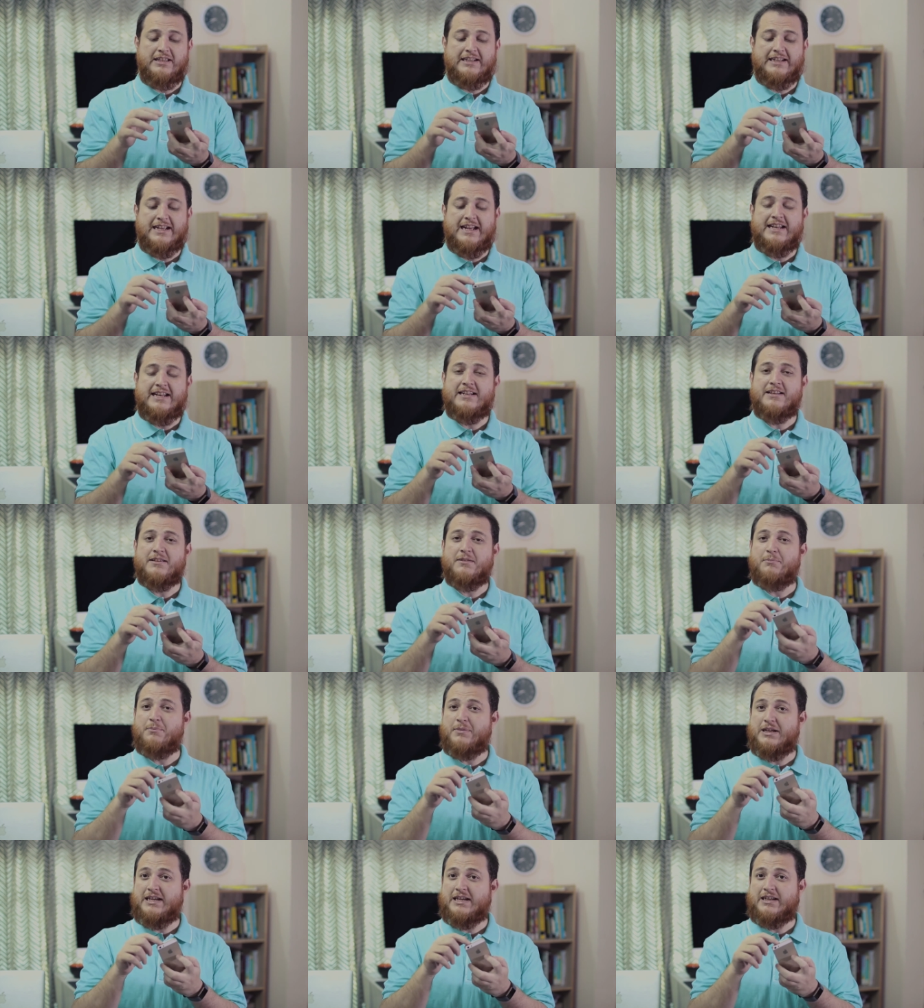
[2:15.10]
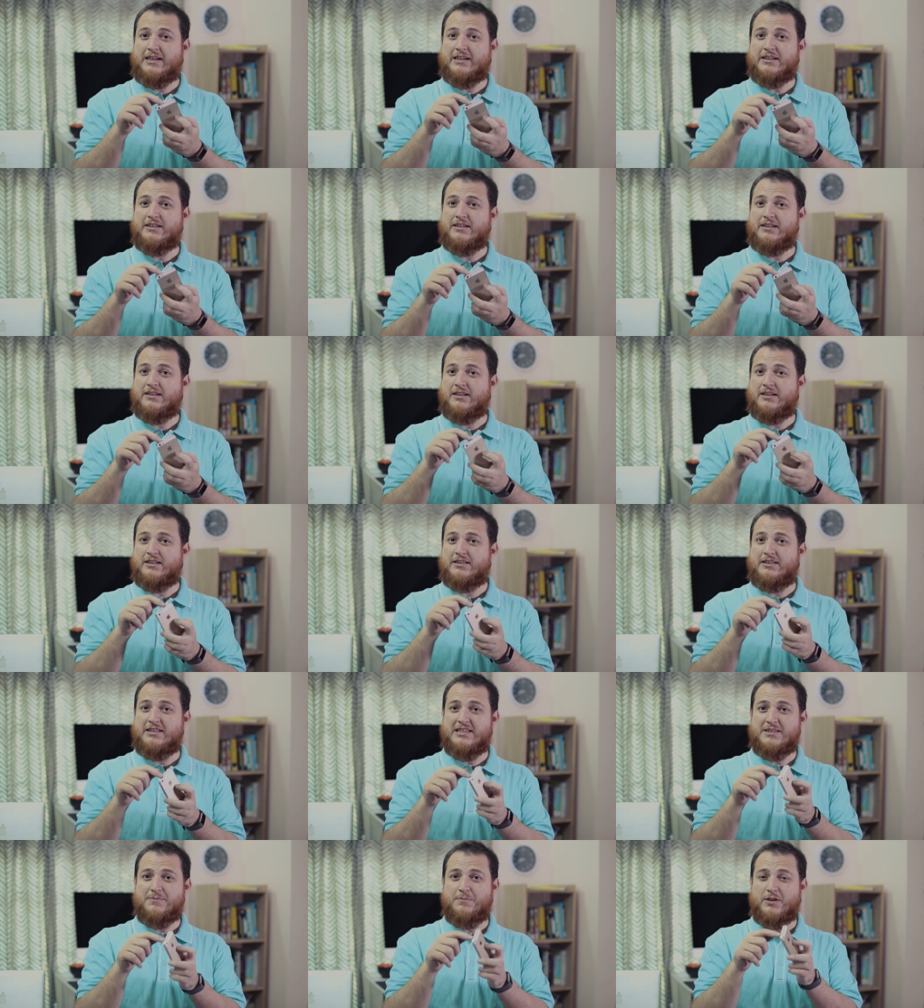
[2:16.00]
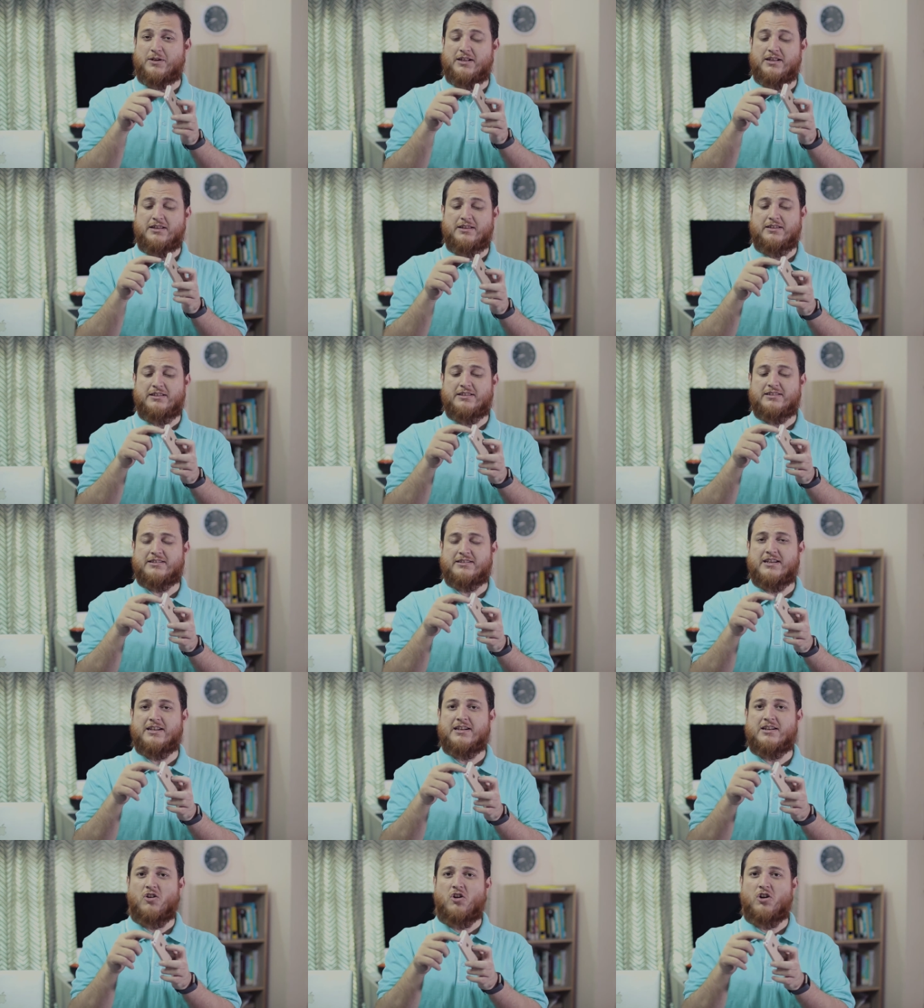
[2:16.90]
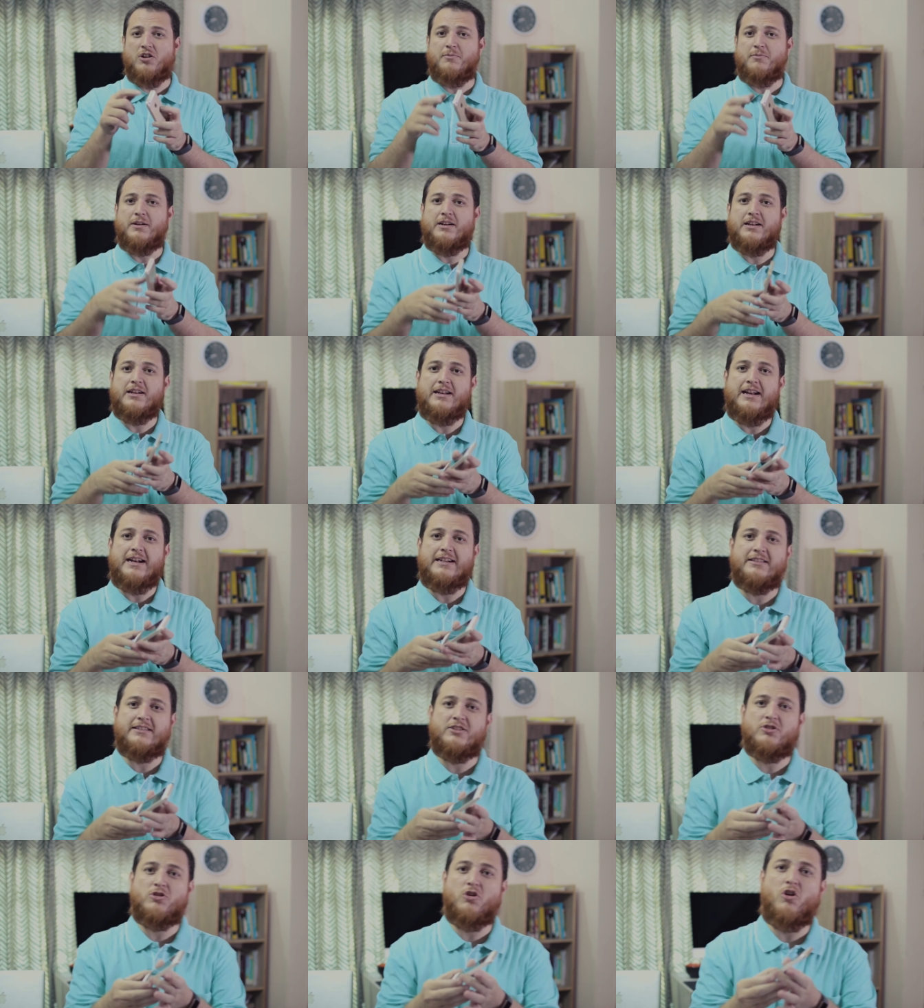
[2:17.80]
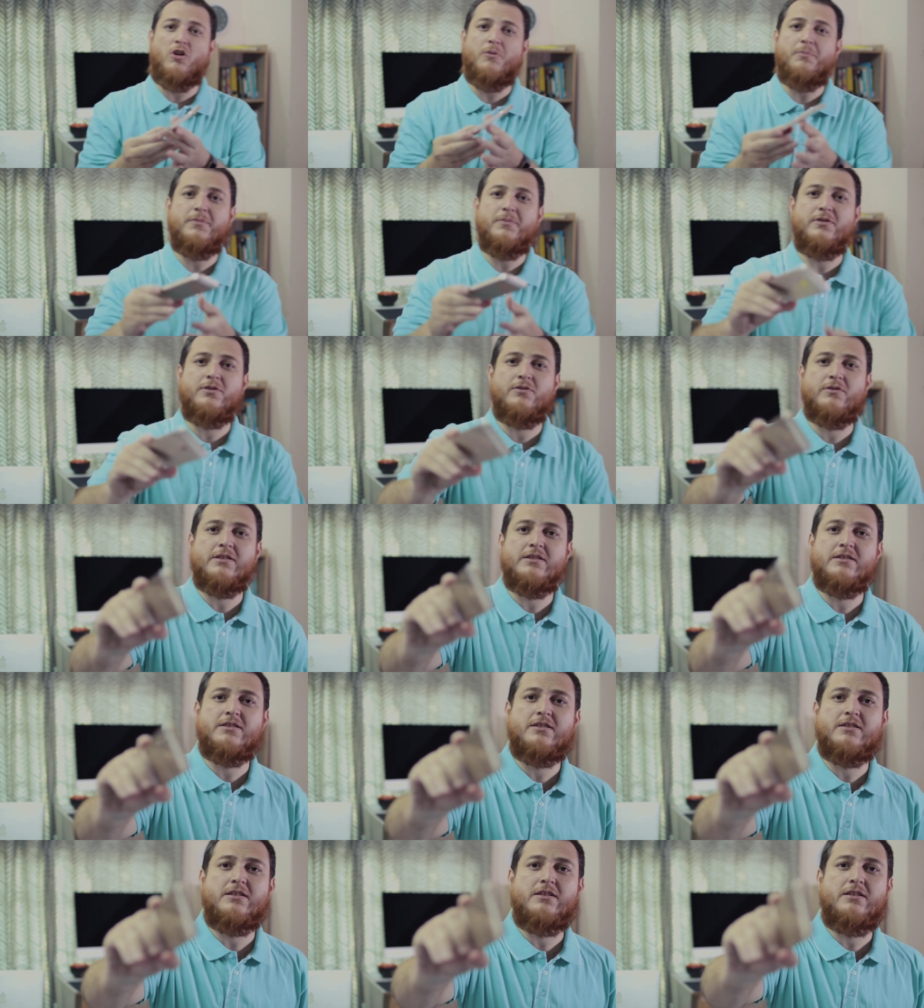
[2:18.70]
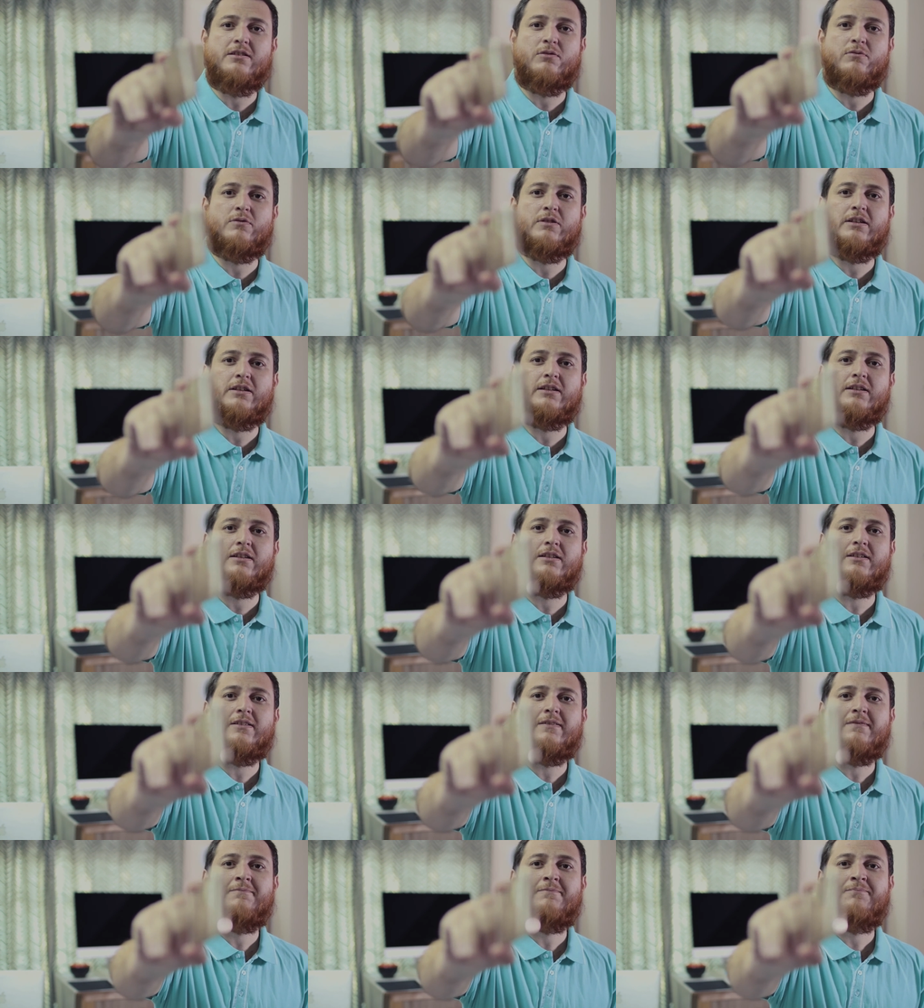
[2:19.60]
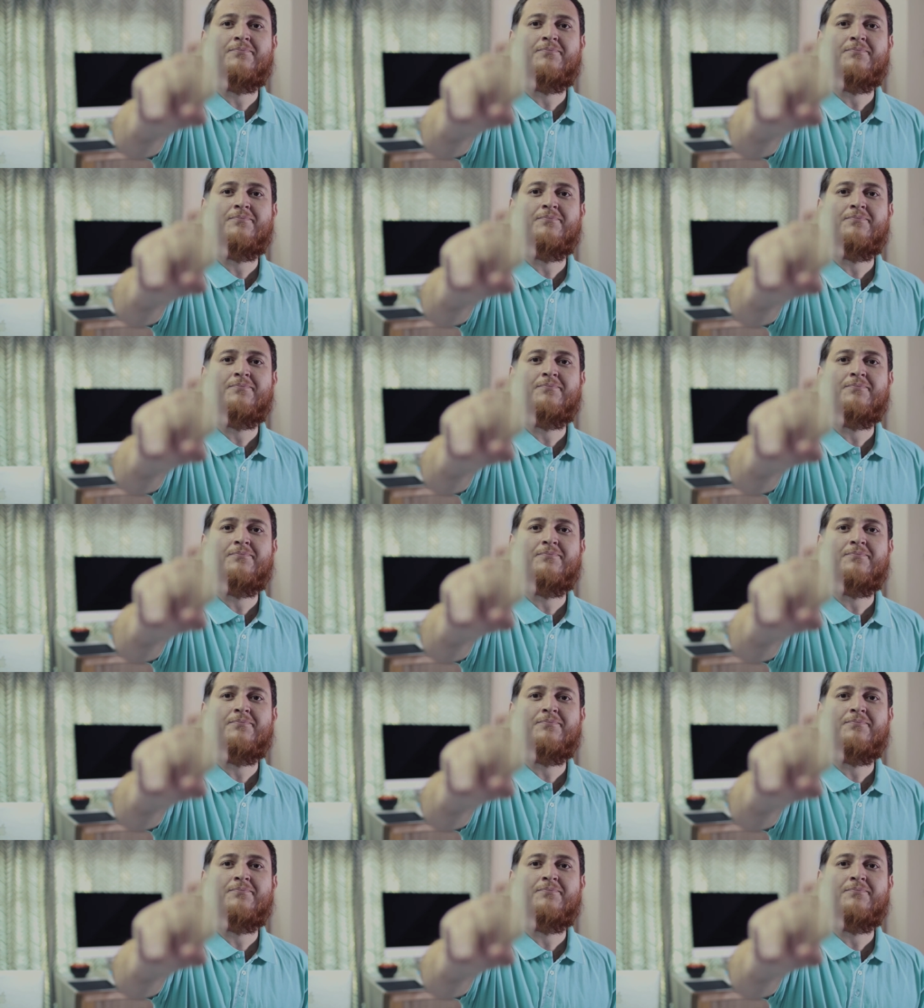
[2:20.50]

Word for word: can make this button, this turn on button at the top. You can see over here.